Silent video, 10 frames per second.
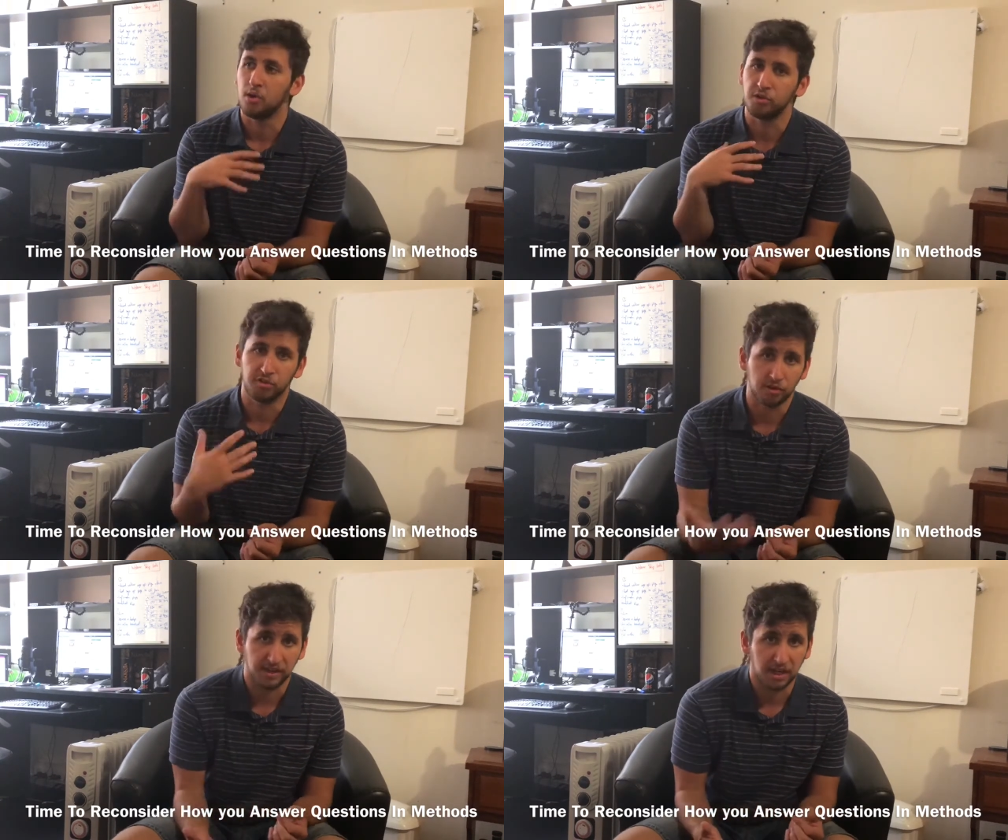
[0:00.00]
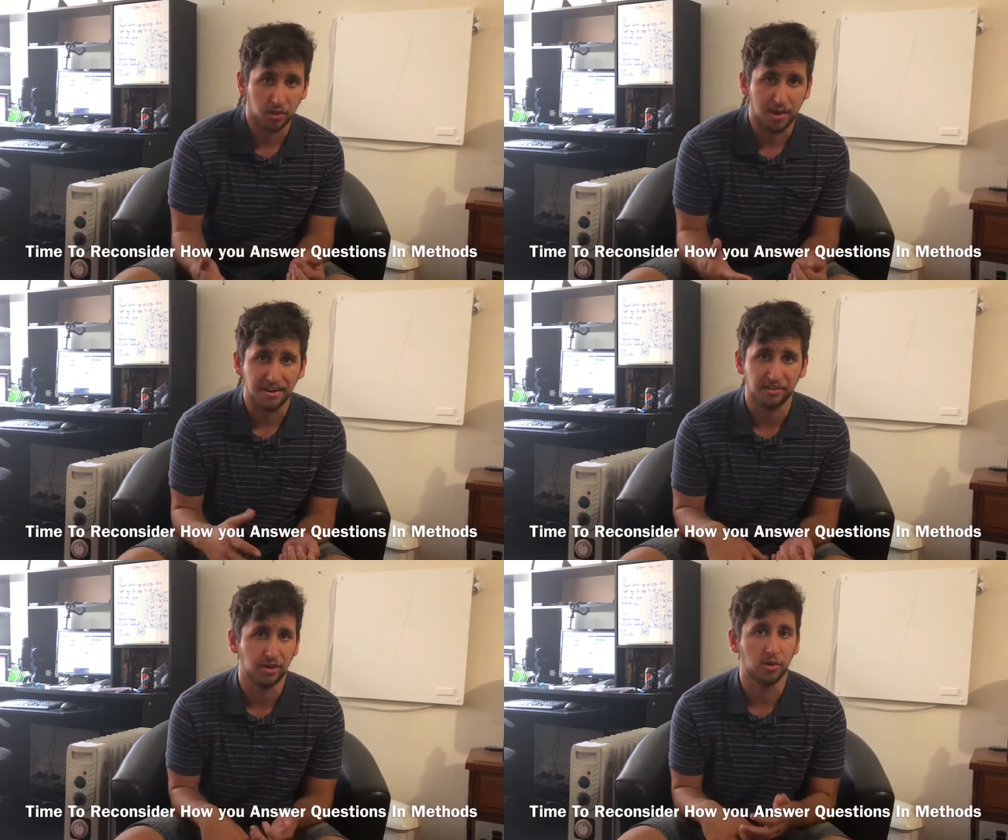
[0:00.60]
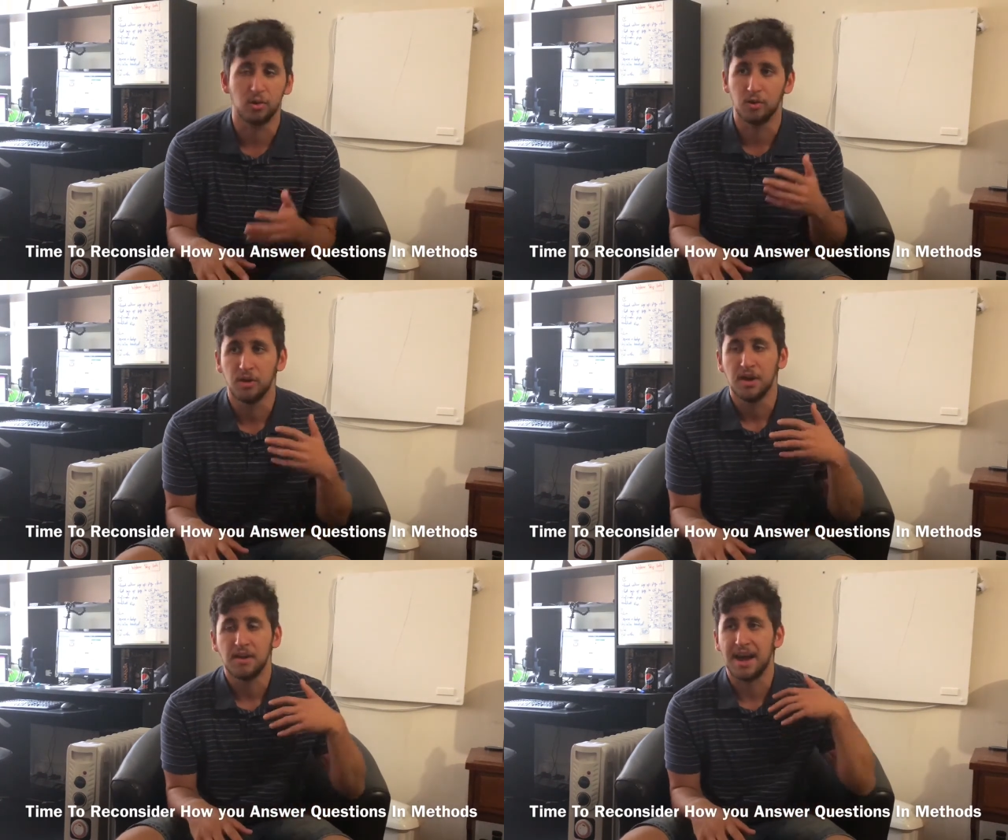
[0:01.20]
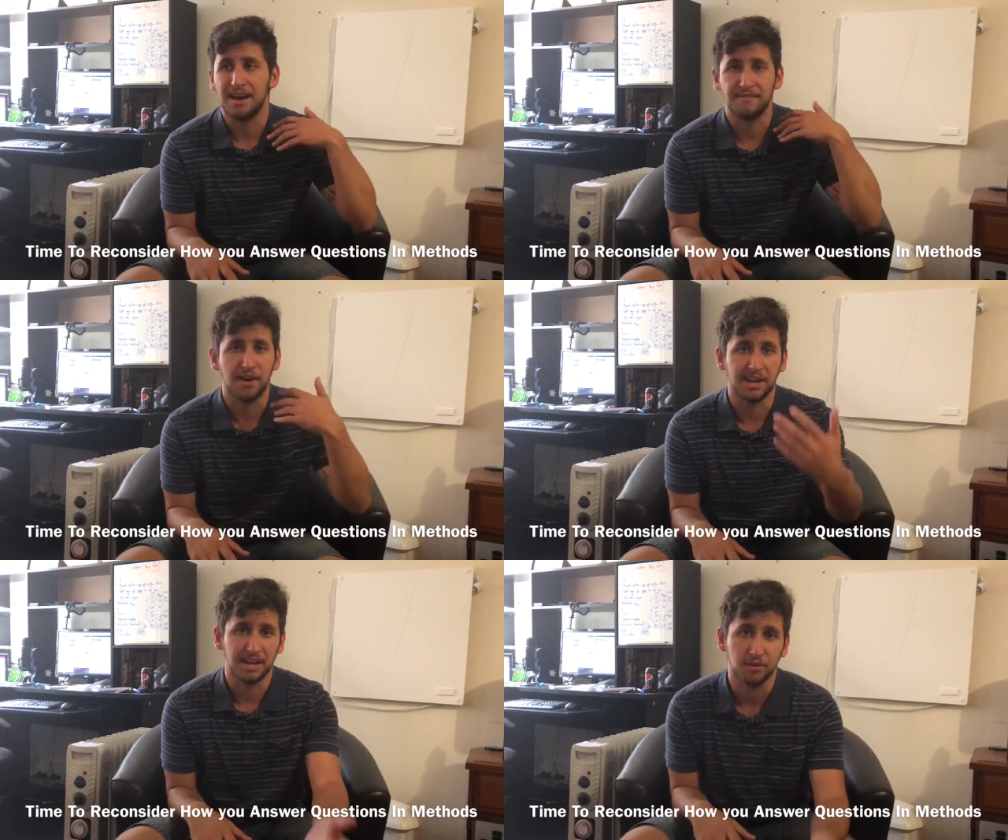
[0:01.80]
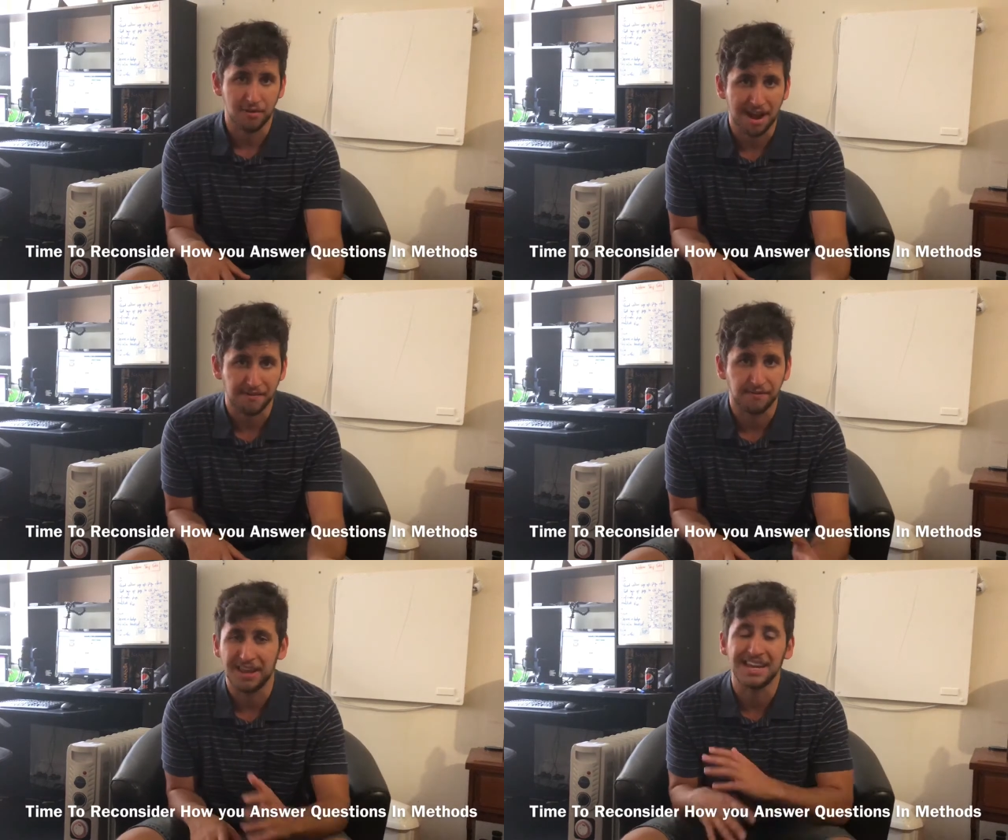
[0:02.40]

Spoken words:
or solving an equation, or finding a graph.